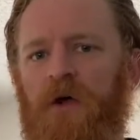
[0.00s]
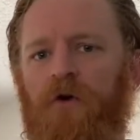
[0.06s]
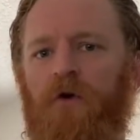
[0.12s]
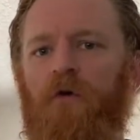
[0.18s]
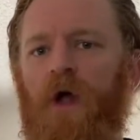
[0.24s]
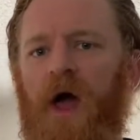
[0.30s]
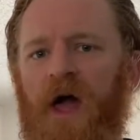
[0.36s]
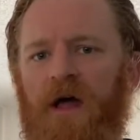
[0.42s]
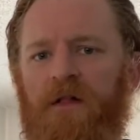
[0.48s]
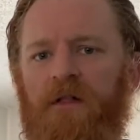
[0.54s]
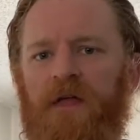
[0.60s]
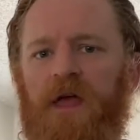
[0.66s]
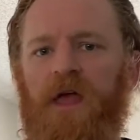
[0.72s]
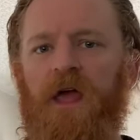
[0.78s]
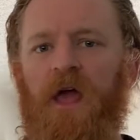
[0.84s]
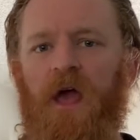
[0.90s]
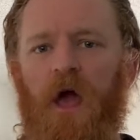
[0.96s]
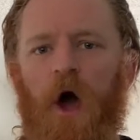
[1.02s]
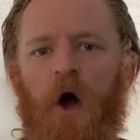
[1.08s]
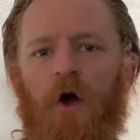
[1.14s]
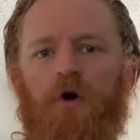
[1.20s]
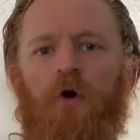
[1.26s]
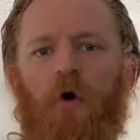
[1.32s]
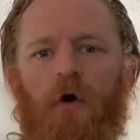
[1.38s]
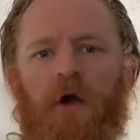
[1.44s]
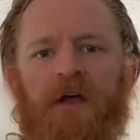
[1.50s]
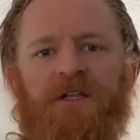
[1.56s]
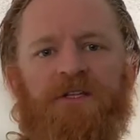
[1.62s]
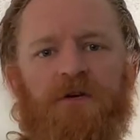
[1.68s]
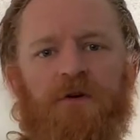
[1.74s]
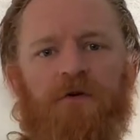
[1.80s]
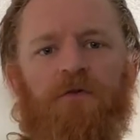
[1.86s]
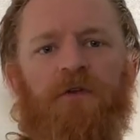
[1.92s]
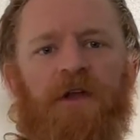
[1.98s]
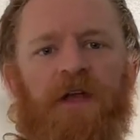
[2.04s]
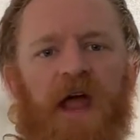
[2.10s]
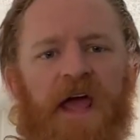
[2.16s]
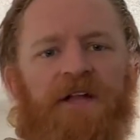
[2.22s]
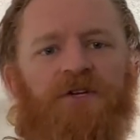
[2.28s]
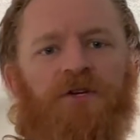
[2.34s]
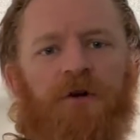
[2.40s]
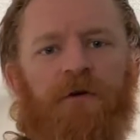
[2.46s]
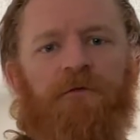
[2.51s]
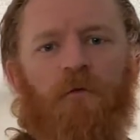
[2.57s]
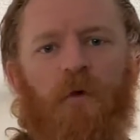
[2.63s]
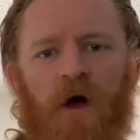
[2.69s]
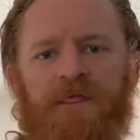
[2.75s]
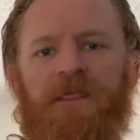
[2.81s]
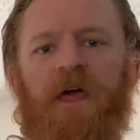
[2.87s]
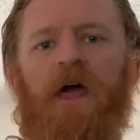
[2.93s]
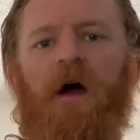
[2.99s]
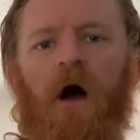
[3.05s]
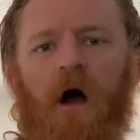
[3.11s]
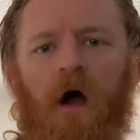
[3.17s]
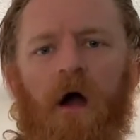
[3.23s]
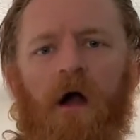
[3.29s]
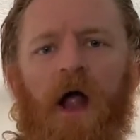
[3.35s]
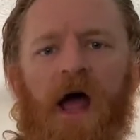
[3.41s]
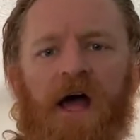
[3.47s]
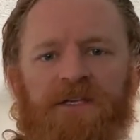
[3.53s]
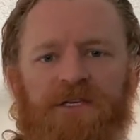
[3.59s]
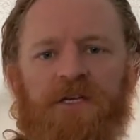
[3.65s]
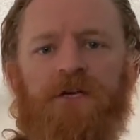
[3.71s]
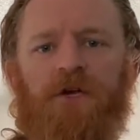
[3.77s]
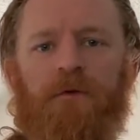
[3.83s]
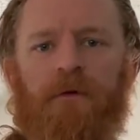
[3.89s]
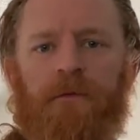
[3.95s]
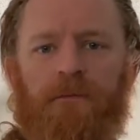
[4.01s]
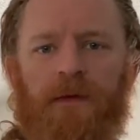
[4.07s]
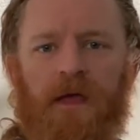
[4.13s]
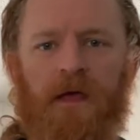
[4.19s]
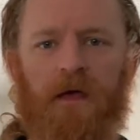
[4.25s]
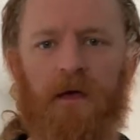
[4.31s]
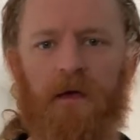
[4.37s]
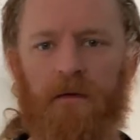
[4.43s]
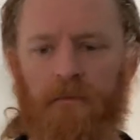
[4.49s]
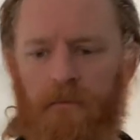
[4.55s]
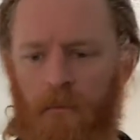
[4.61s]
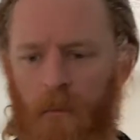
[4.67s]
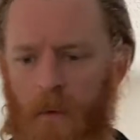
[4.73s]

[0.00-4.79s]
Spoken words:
correctly according to the nature of what they are as a human being.